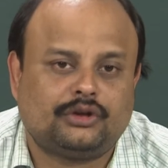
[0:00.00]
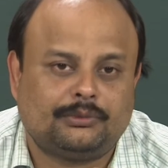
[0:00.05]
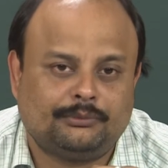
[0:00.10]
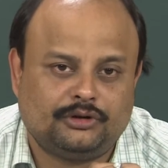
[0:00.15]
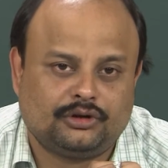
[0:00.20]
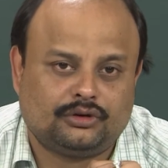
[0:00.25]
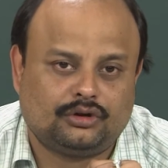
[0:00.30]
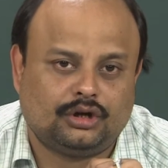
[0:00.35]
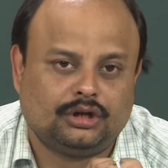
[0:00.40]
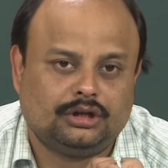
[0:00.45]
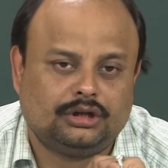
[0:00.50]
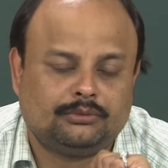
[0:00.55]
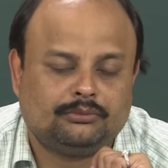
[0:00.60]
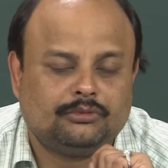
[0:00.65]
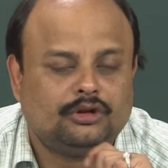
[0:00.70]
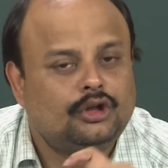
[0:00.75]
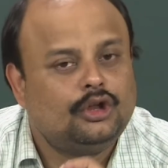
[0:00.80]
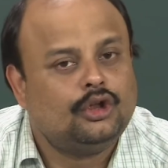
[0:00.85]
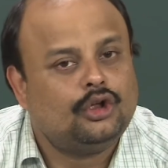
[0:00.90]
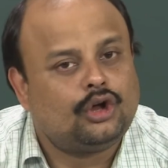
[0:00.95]
of the
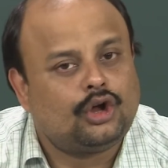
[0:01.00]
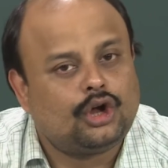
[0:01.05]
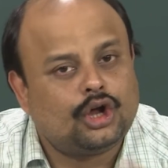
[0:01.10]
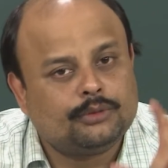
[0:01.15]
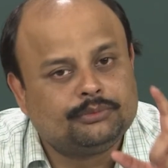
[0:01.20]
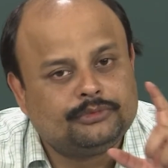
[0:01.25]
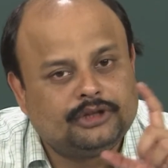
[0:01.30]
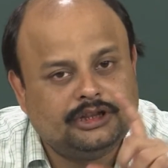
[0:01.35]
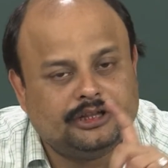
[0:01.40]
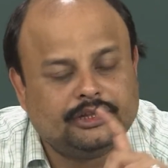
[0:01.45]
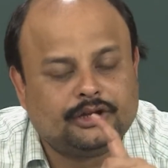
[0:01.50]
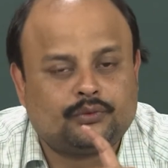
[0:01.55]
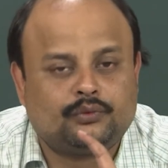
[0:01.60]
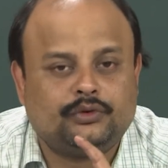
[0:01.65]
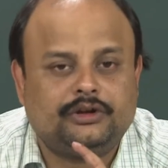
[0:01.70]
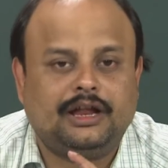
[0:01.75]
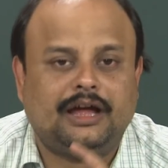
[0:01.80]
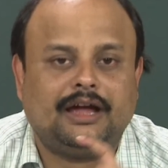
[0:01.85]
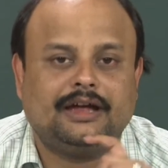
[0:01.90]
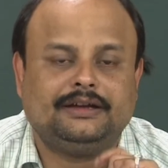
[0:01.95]
column, of the
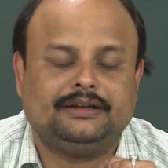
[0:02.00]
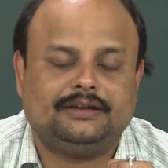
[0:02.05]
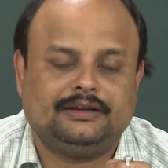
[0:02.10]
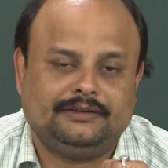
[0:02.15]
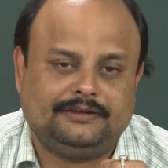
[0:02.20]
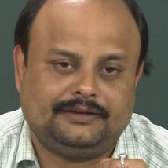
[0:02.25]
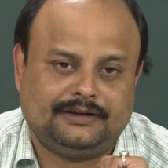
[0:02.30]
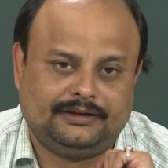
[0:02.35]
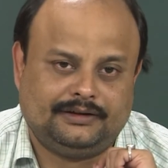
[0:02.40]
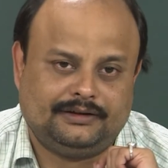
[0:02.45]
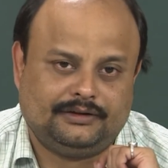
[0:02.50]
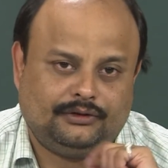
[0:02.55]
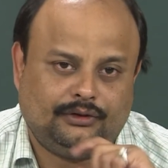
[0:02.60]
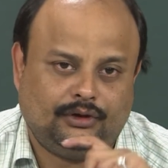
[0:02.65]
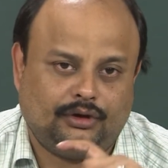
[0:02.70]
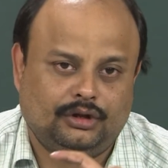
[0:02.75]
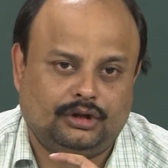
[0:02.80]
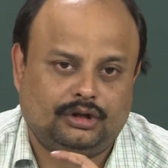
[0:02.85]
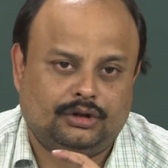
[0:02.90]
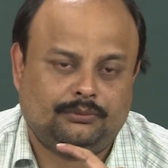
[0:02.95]
liquid height inside the
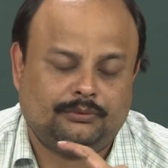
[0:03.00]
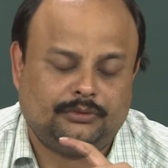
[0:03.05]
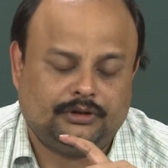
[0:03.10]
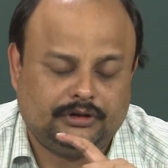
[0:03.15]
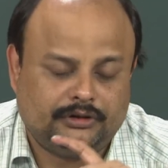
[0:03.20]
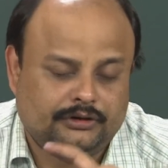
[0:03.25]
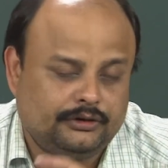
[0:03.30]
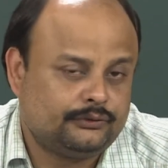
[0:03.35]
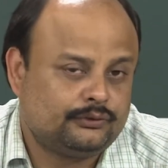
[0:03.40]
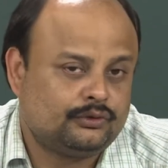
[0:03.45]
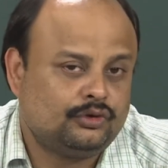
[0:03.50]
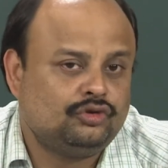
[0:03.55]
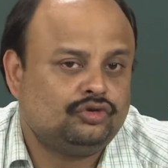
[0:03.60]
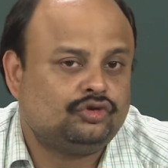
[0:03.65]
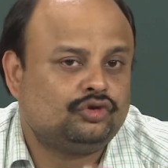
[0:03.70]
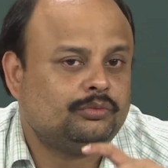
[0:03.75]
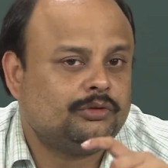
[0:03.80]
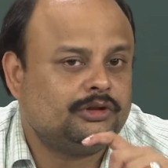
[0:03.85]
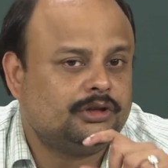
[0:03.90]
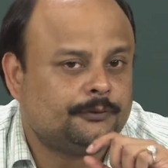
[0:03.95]
column, it is
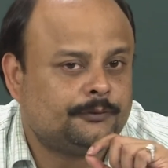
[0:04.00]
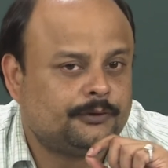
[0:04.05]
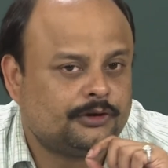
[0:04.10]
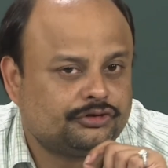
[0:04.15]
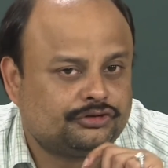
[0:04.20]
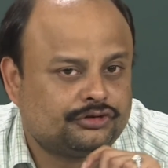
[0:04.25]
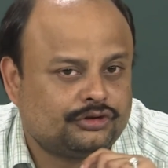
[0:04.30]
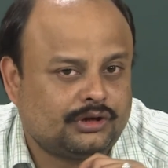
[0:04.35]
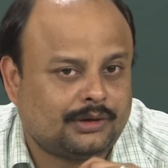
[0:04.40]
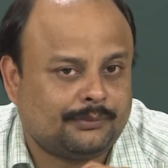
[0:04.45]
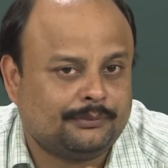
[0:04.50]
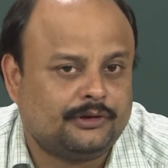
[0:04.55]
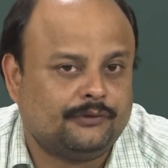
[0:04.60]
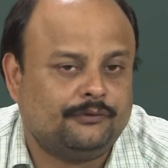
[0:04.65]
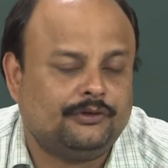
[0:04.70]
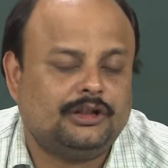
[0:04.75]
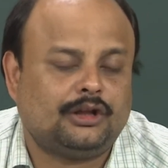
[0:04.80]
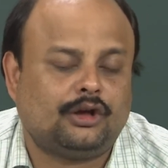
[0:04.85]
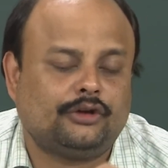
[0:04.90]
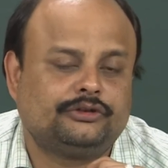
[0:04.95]
going to be the function of the
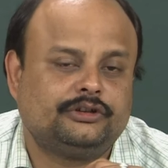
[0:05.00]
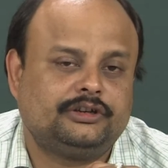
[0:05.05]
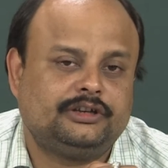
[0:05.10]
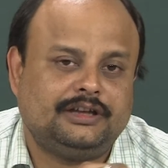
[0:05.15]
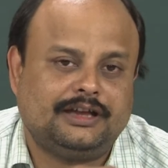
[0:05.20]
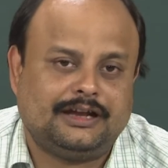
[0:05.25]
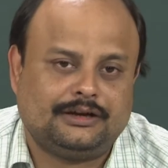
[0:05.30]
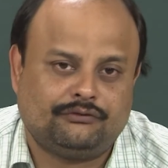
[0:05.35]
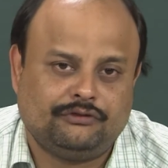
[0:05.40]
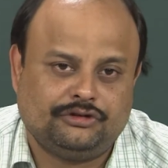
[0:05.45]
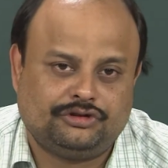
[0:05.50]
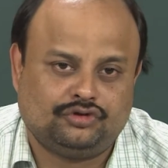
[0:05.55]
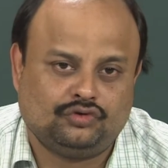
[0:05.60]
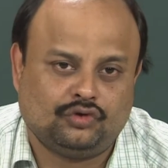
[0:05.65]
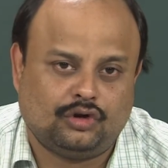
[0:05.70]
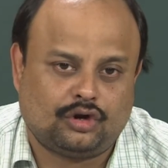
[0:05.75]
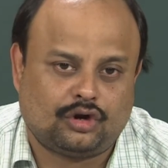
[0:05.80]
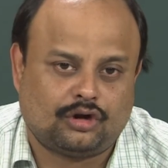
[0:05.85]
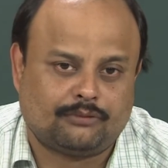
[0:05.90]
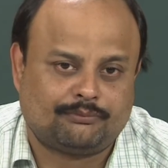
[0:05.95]
velocity at which
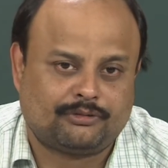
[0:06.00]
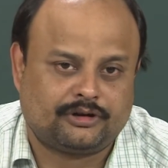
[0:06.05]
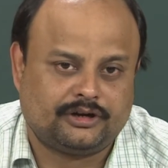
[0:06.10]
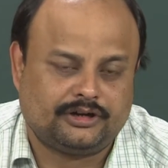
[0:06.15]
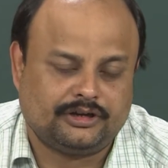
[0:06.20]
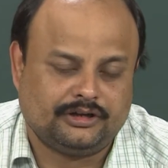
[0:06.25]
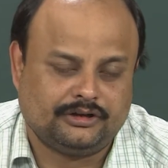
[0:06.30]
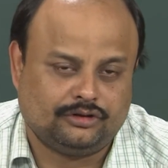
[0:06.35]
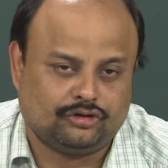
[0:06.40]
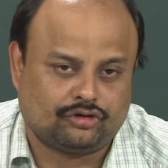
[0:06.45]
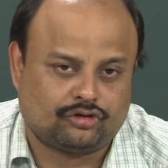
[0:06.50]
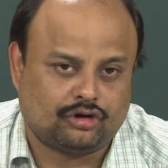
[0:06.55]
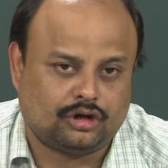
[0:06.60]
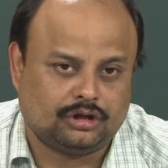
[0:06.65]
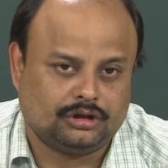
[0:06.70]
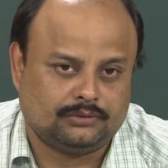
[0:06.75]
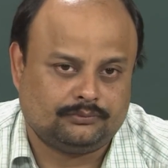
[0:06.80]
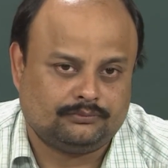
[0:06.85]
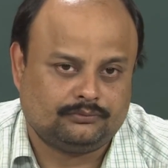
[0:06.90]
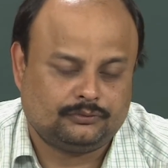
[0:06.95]
you are operating the
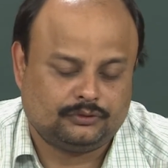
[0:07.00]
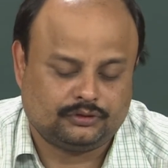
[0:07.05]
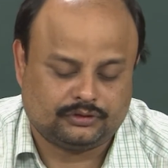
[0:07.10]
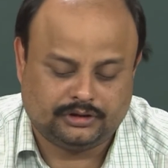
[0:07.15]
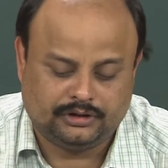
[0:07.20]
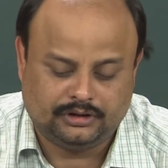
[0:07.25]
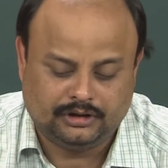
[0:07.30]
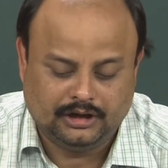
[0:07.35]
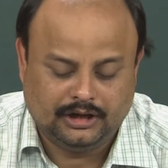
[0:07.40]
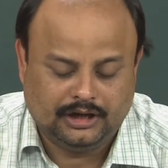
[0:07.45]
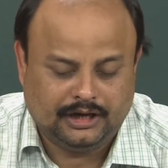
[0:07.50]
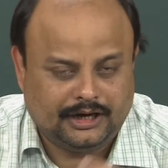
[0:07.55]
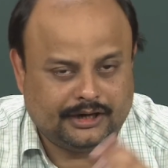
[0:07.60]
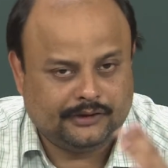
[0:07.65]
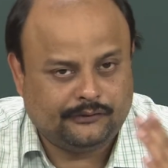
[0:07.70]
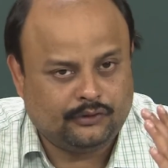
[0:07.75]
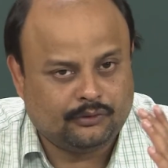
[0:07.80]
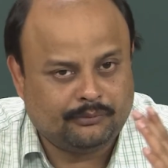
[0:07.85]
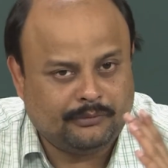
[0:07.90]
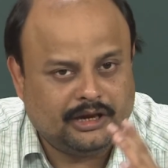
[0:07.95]
column. Okay?
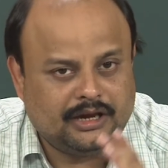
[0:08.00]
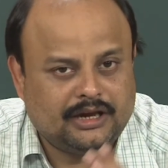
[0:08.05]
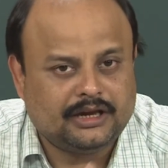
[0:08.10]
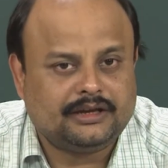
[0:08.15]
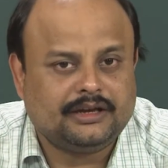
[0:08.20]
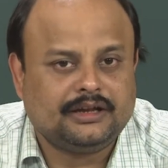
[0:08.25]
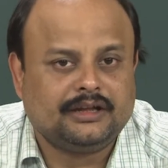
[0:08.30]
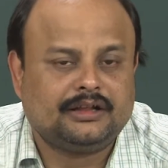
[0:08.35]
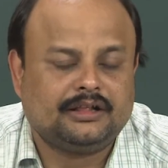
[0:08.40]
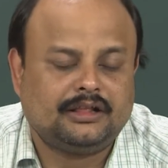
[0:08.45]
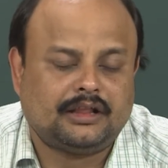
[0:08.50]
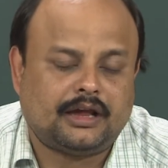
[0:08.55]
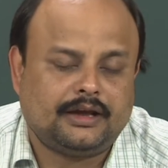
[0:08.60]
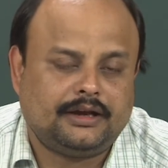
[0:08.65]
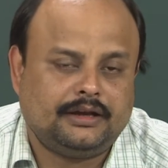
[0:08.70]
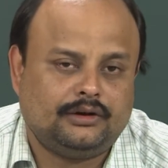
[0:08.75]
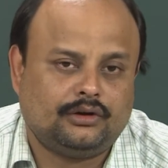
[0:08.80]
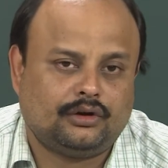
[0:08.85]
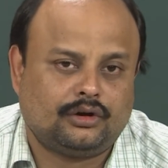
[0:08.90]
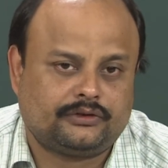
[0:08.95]
And if you make it
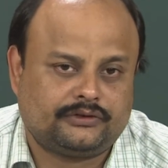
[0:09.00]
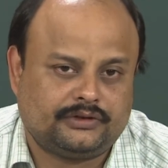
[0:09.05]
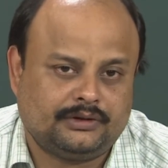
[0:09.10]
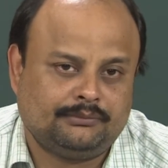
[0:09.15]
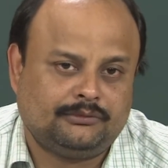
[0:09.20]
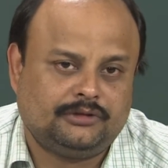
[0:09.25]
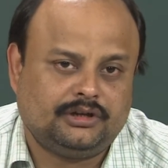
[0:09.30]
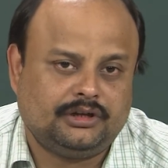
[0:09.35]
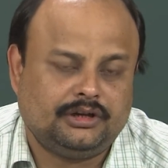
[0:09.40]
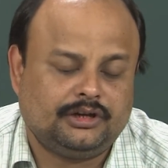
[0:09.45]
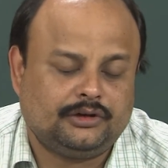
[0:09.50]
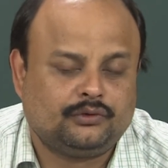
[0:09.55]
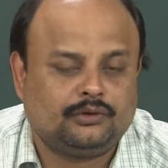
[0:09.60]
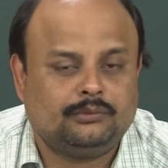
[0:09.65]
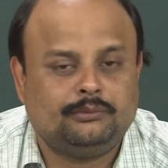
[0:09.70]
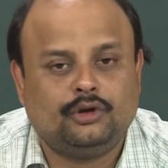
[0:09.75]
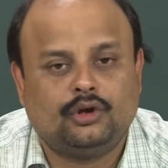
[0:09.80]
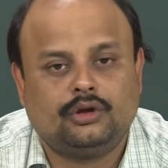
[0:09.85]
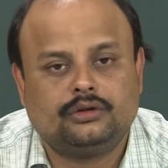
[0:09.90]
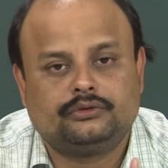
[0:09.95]
inclined or something, it
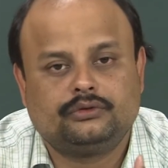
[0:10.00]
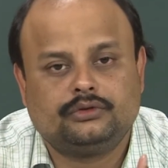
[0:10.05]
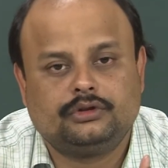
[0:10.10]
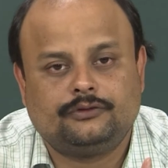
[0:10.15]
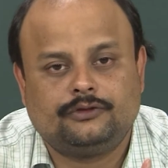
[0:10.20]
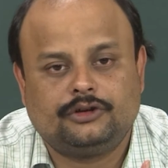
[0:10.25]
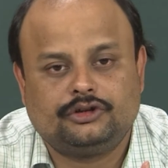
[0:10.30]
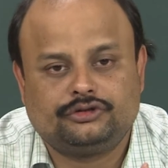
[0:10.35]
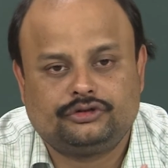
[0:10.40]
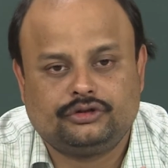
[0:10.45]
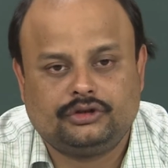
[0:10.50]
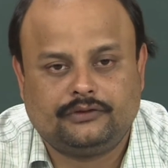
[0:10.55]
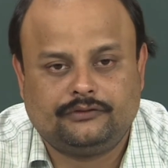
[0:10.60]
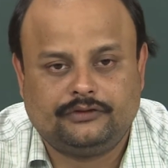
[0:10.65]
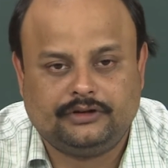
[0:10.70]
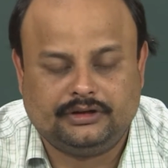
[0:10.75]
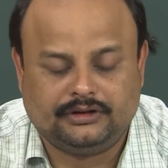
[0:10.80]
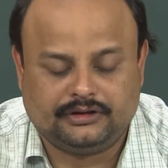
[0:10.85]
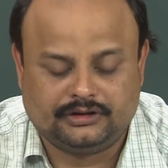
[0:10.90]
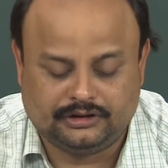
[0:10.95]
will be also the function
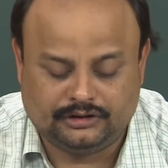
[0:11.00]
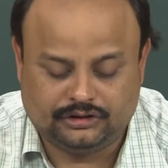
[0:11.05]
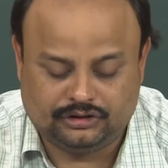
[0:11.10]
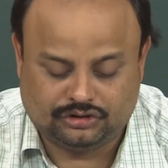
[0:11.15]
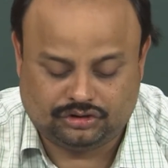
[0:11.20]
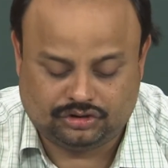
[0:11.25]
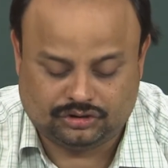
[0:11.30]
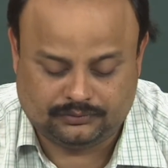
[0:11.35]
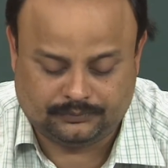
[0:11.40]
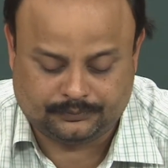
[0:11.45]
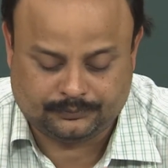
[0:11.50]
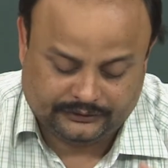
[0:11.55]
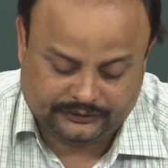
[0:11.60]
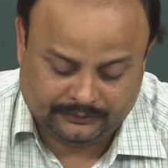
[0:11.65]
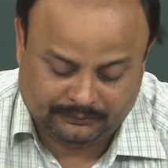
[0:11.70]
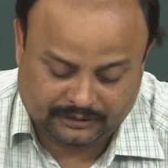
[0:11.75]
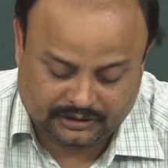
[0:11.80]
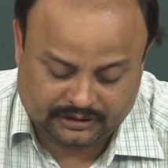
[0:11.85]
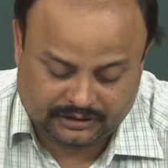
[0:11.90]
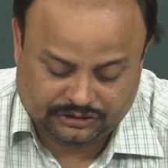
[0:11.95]
of inclination.
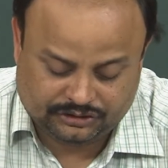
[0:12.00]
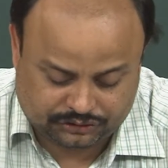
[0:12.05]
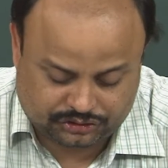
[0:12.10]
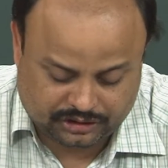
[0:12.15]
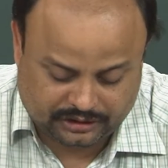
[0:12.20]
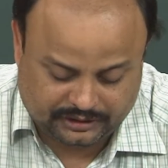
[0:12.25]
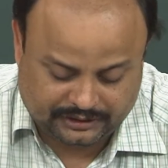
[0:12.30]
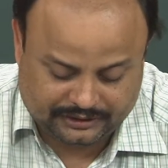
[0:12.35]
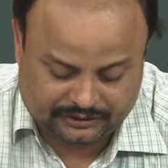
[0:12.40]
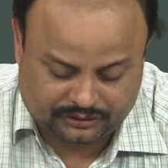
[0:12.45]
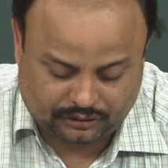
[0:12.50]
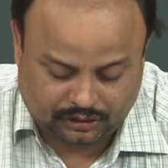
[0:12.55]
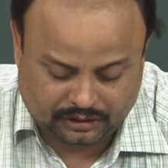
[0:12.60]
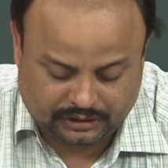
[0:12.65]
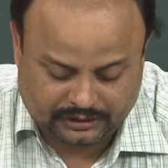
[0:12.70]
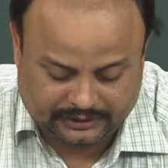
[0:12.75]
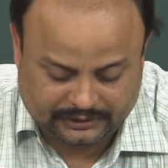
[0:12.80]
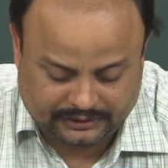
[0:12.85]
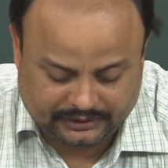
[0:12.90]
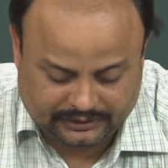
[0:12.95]
Similarly, Chen et
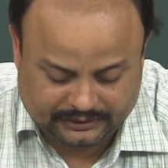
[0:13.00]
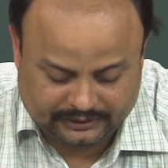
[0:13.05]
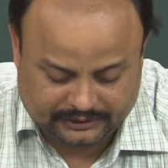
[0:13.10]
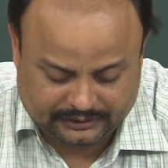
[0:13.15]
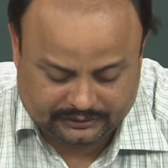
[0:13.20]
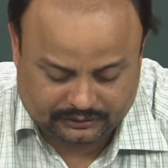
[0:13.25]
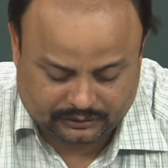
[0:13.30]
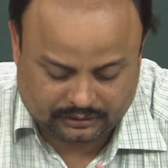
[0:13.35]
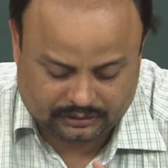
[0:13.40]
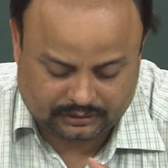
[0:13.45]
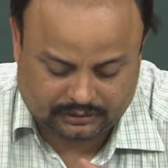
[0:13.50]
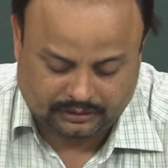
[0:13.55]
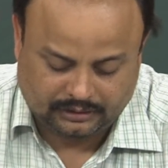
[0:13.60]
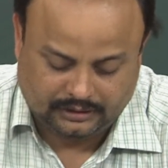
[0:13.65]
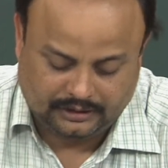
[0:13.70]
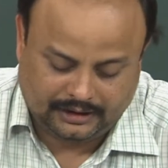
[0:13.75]
al. And Lin et al.